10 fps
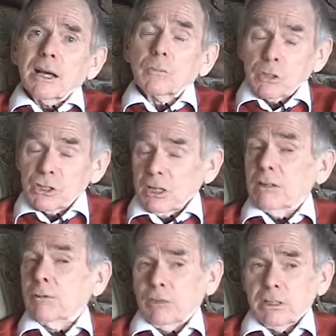And we
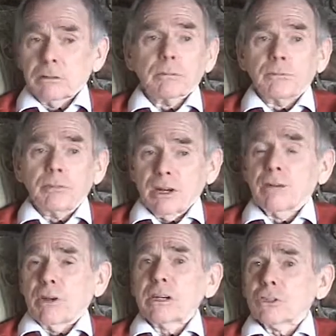still feel
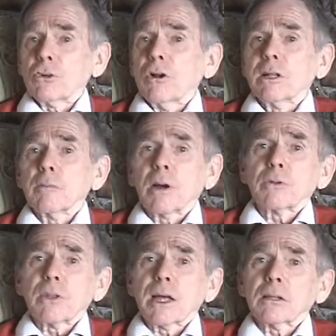very, very strongly
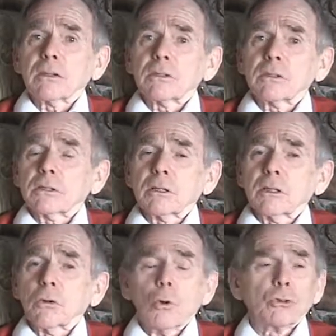about that
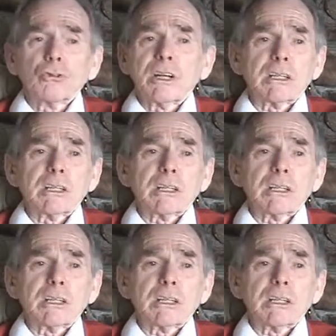Order